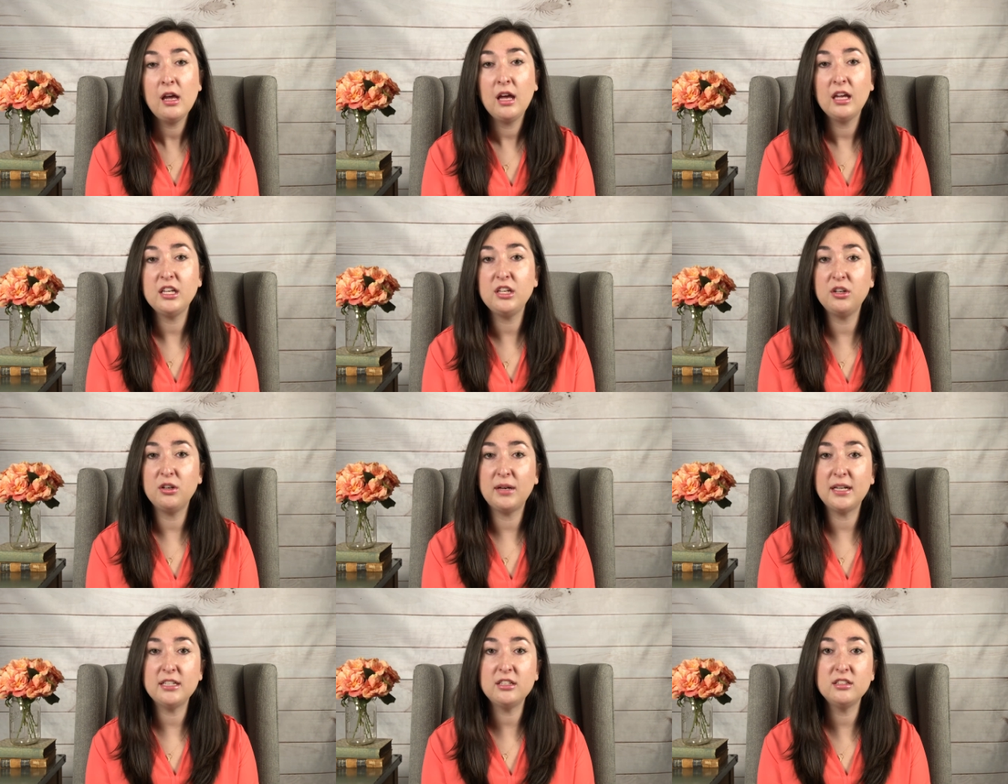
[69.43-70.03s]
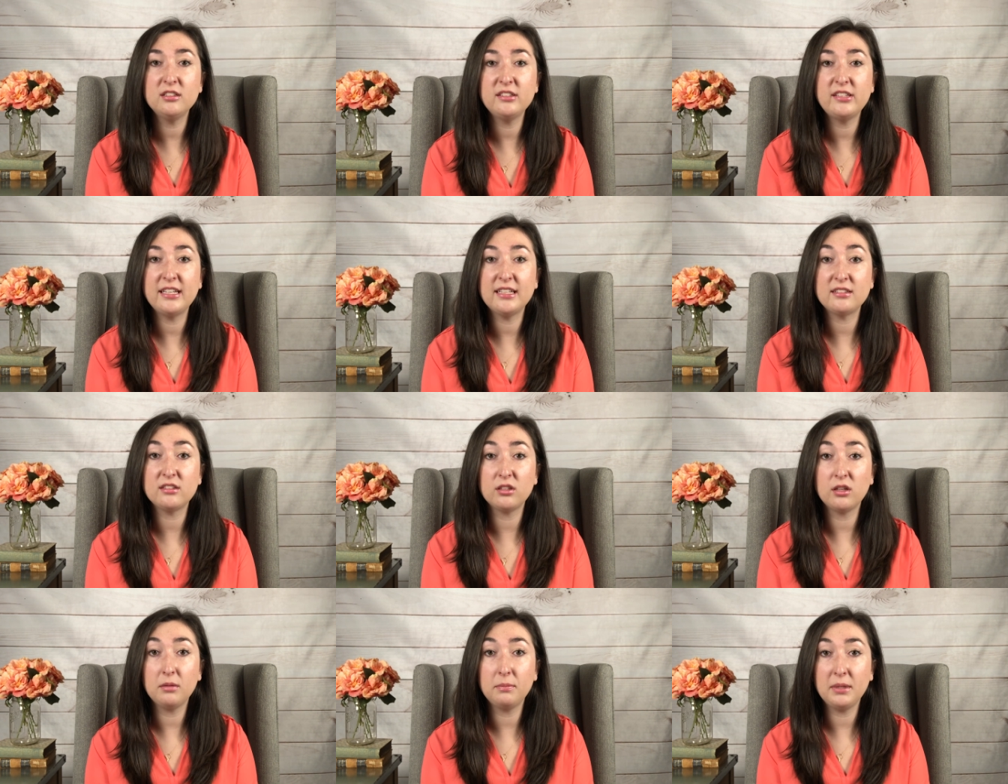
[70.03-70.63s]
You know, I couldn't
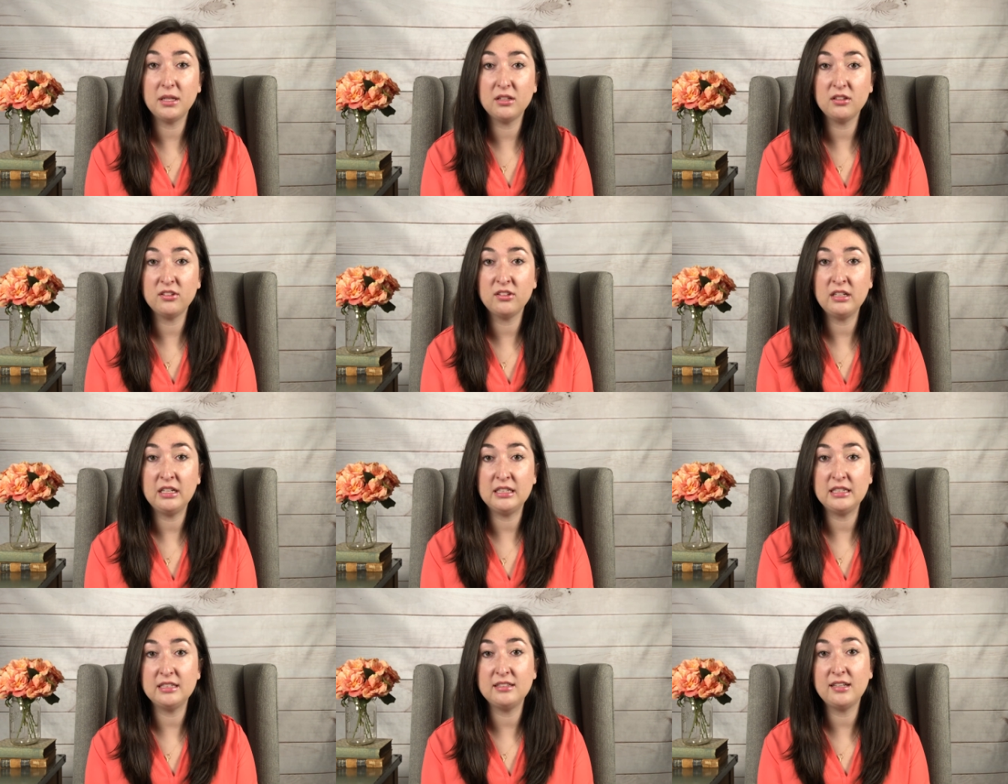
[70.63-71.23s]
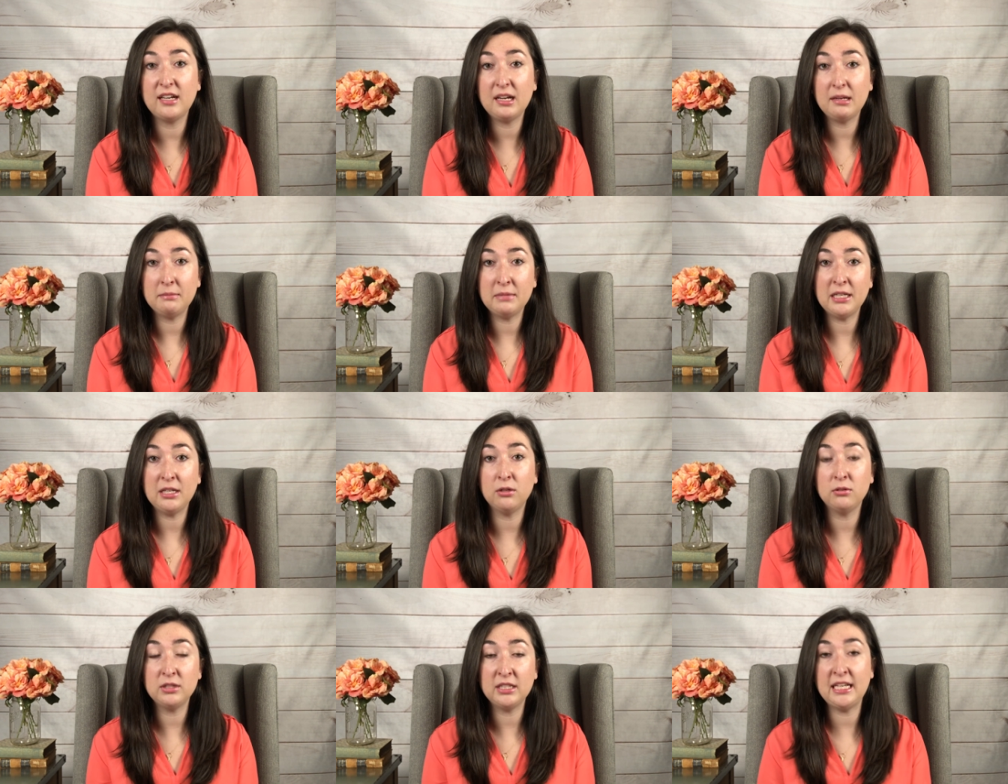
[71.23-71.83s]
take salt pills, and at the time
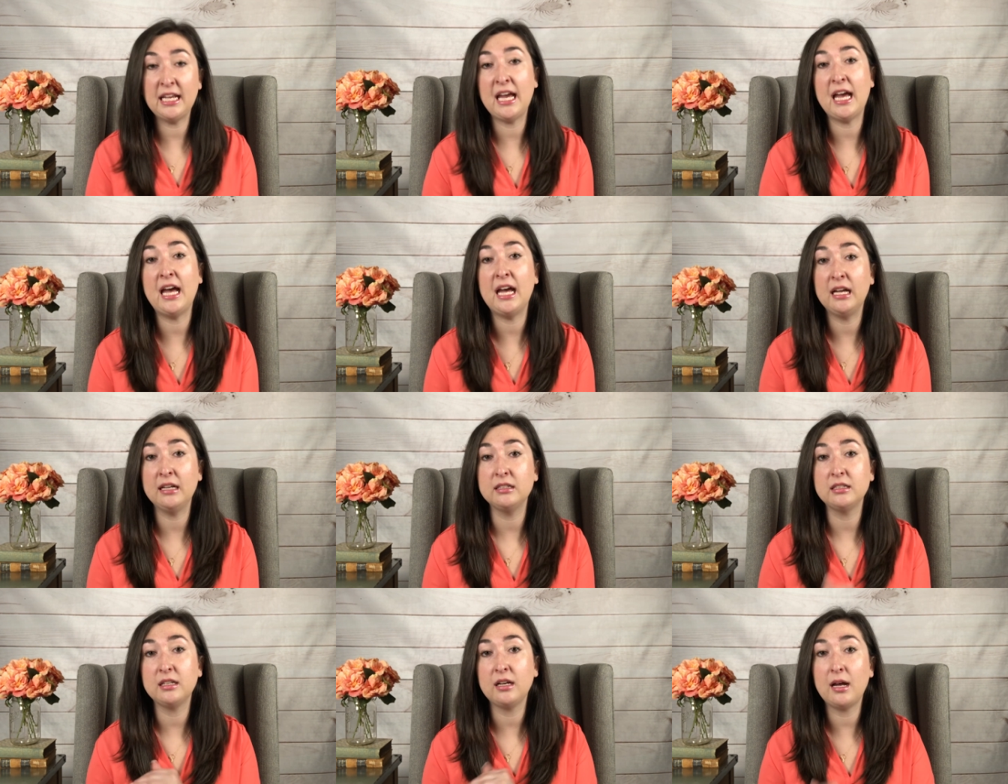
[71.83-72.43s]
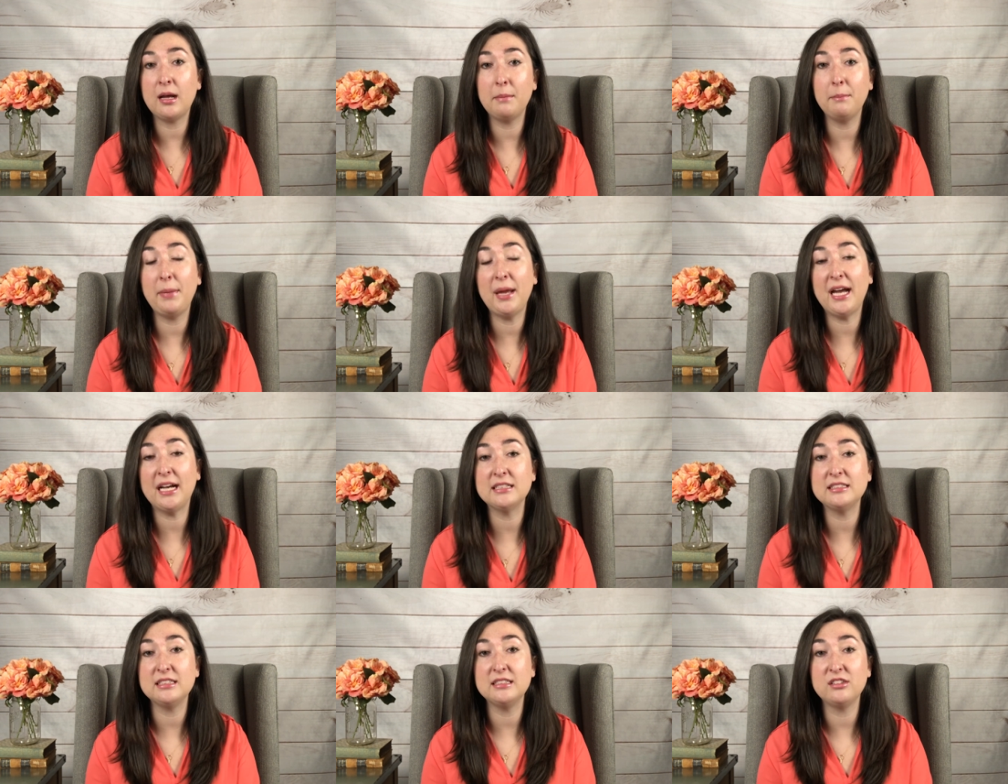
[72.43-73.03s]
they only had
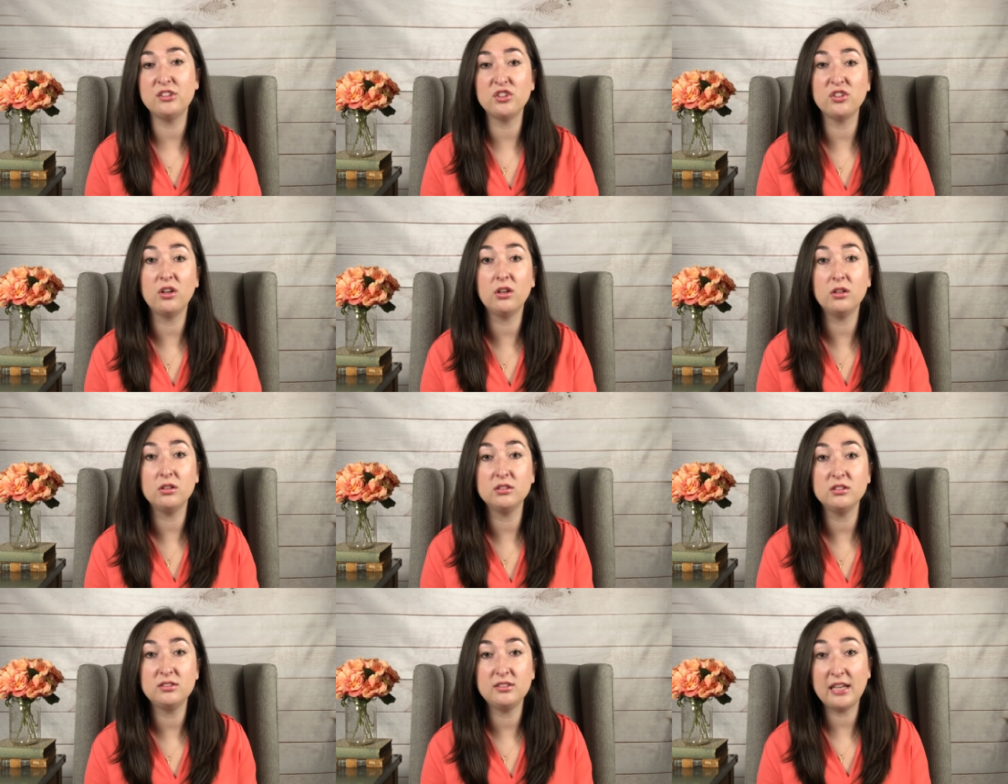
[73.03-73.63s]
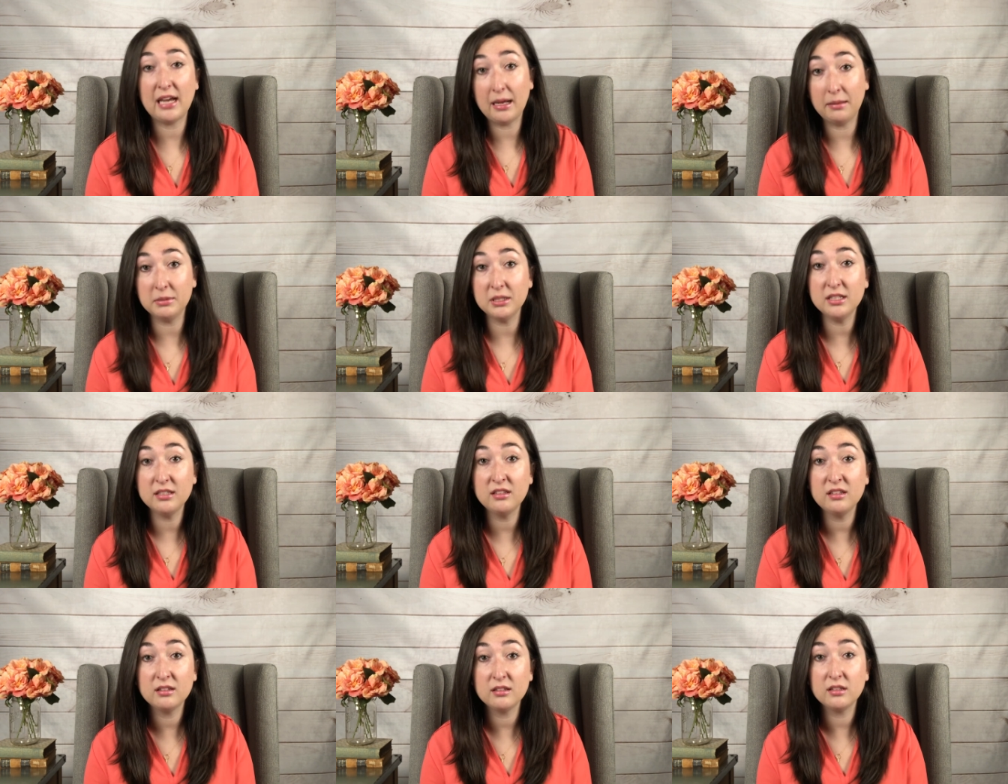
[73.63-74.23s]
compacted salt
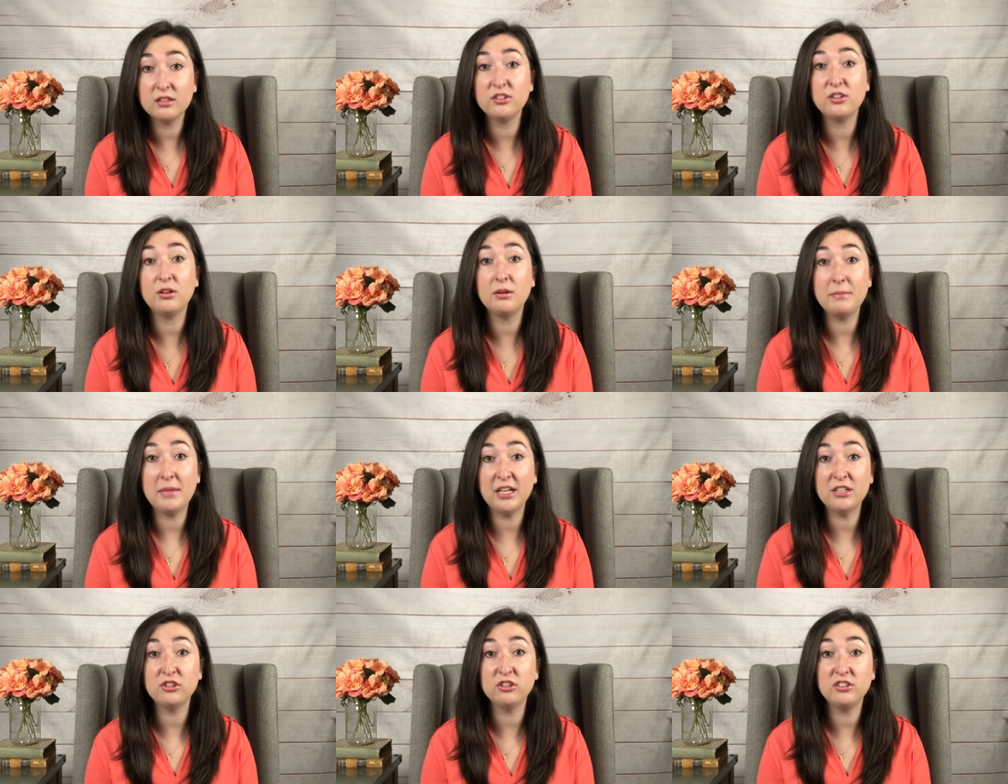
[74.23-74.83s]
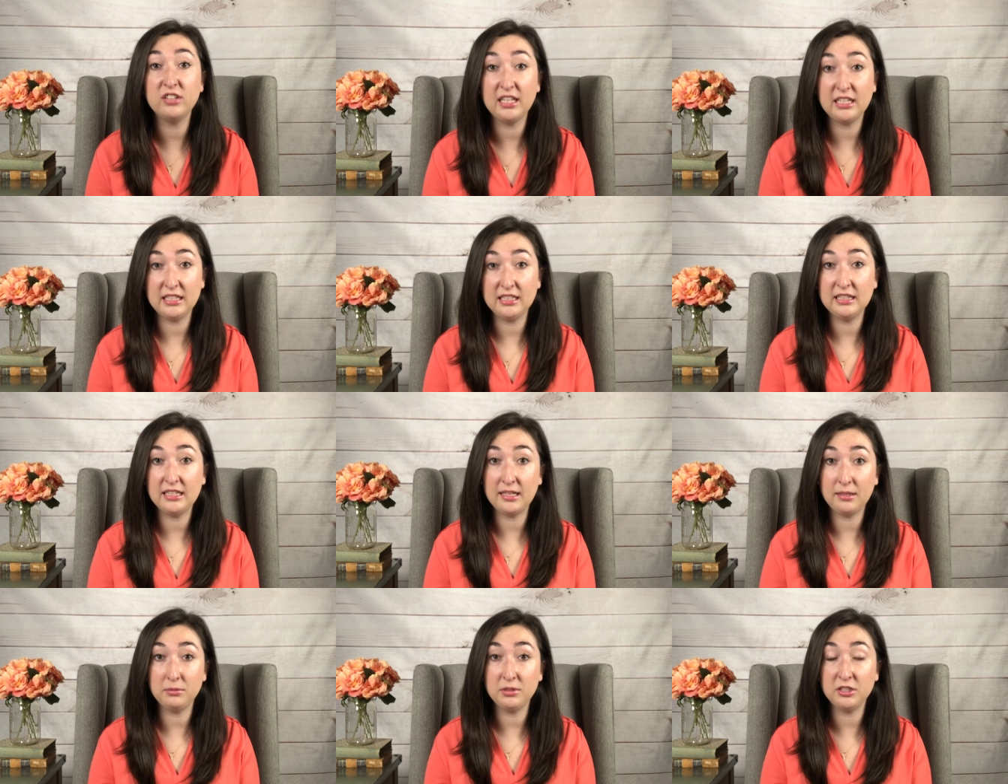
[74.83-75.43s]
tablets. So imagine taking
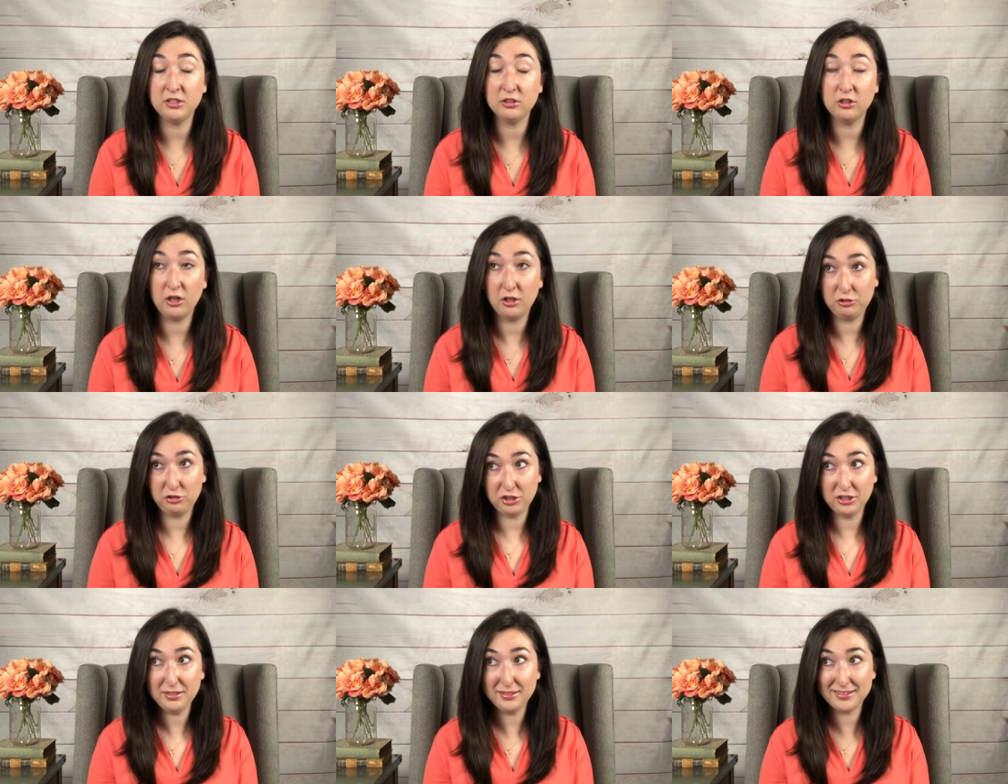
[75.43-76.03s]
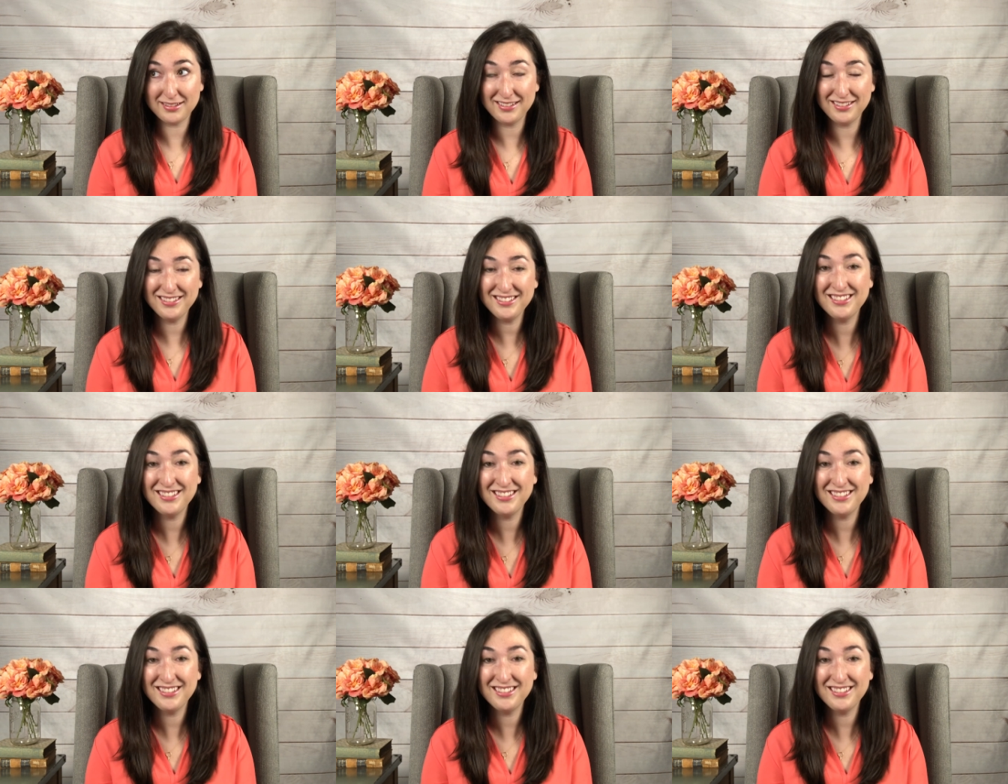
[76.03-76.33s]
that when you're nauseous.